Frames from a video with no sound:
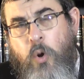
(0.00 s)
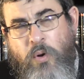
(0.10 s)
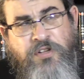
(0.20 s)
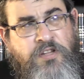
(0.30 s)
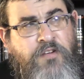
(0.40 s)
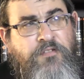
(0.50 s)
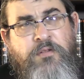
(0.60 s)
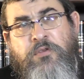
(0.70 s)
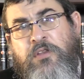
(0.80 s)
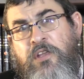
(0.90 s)
What's the
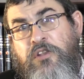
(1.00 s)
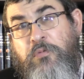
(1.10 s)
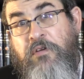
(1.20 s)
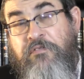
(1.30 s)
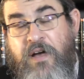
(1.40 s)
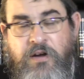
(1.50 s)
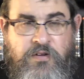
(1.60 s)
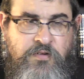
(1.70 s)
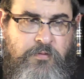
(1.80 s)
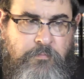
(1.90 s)
difference between these three
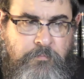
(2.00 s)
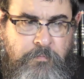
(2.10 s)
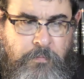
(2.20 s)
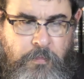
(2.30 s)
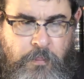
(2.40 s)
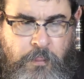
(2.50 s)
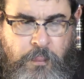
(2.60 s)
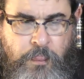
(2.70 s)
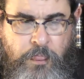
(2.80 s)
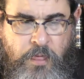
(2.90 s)
fires?
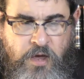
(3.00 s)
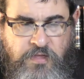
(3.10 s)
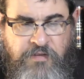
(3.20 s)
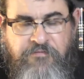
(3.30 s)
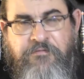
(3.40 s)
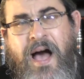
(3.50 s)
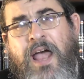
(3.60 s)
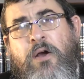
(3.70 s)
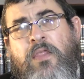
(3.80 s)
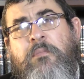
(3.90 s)
The
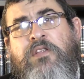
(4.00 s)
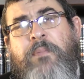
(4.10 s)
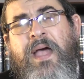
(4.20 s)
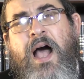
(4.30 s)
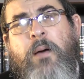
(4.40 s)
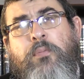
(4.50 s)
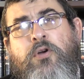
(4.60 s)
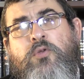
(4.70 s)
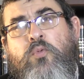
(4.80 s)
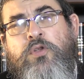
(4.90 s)
fire on the Mizbeach
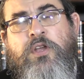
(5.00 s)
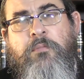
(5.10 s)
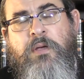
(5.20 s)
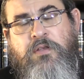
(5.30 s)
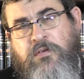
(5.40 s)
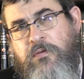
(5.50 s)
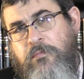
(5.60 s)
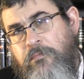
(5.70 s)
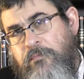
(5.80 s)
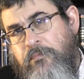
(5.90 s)
burnt wood and meat.
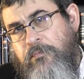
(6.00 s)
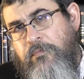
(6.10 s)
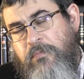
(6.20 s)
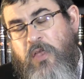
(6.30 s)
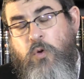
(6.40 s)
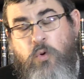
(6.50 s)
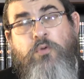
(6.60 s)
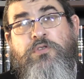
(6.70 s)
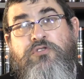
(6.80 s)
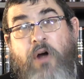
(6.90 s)
Now the wood
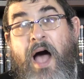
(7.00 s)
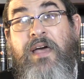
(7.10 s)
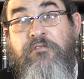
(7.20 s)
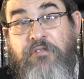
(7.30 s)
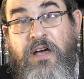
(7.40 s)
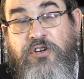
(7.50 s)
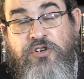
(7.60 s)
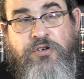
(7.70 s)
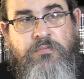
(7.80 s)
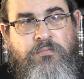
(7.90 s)
was dry and
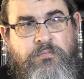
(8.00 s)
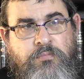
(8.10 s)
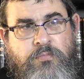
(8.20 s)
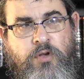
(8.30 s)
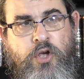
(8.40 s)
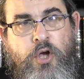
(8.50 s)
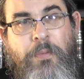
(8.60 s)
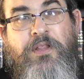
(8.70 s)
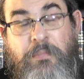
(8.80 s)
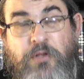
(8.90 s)
fresh,
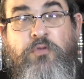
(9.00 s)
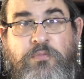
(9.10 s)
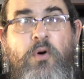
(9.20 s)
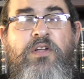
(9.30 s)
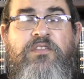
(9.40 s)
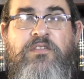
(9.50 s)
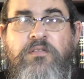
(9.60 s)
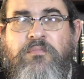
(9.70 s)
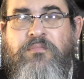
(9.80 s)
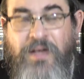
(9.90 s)
but the meat was moist
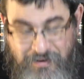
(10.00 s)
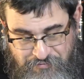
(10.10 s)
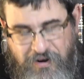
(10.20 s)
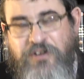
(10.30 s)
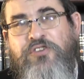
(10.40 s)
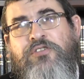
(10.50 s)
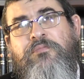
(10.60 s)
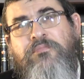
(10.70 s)
and fresh.